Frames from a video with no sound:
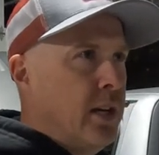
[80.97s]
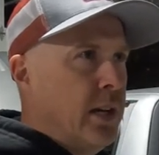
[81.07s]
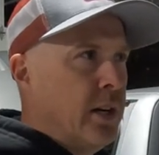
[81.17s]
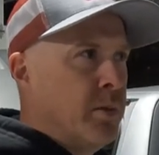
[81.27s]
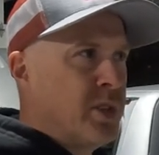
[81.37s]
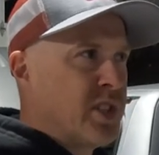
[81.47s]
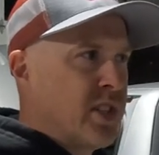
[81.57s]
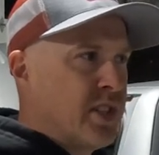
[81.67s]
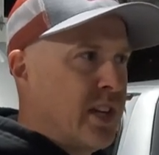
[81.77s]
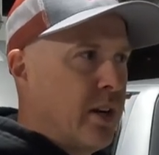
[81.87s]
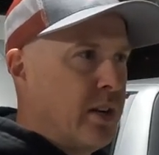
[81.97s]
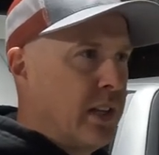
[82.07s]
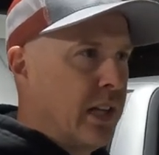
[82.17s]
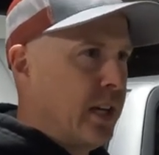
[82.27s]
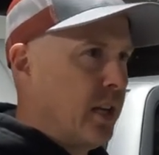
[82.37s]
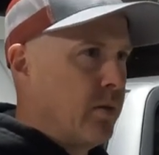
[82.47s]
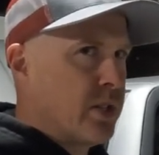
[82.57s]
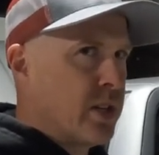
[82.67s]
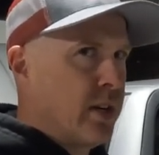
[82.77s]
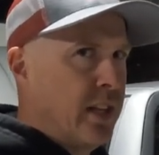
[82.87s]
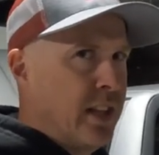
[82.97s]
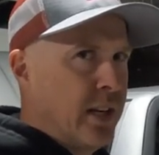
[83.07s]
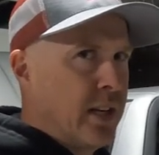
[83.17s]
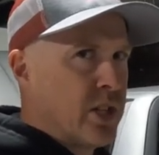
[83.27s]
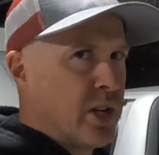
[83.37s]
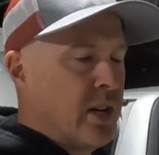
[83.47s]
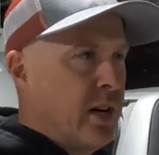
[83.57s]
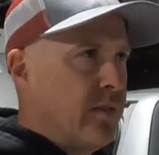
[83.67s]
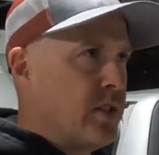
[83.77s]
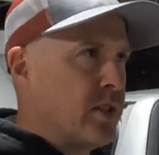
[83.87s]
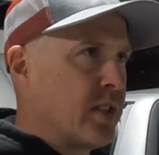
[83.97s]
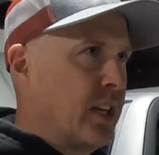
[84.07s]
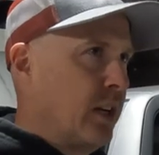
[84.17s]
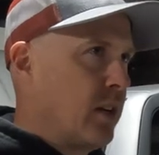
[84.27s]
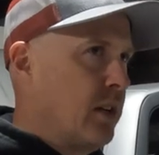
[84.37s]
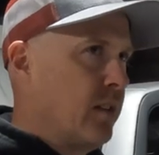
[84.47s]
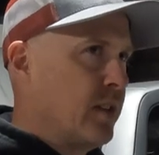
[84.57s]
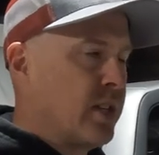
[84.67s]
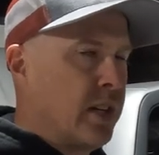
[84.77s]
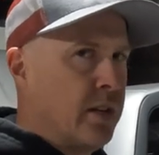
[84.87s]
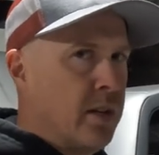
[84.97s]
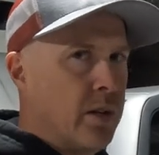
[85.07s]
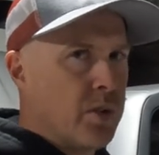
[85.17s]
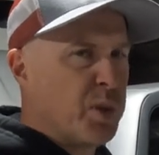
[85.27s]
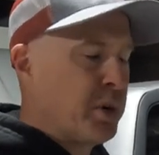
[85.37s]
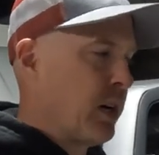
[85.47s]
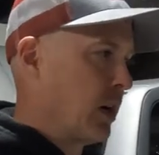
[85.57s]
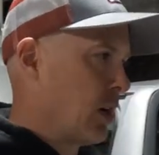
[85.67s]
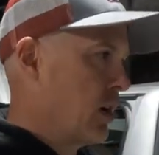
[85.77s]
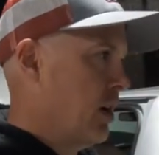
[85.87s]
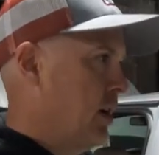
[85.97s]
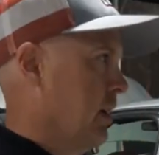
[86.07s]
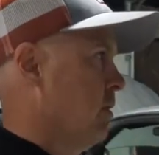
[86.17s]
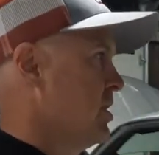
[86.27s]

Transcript: it almost just sounded like you were turning the ignition off, just like all of a sudden, no spark, gone.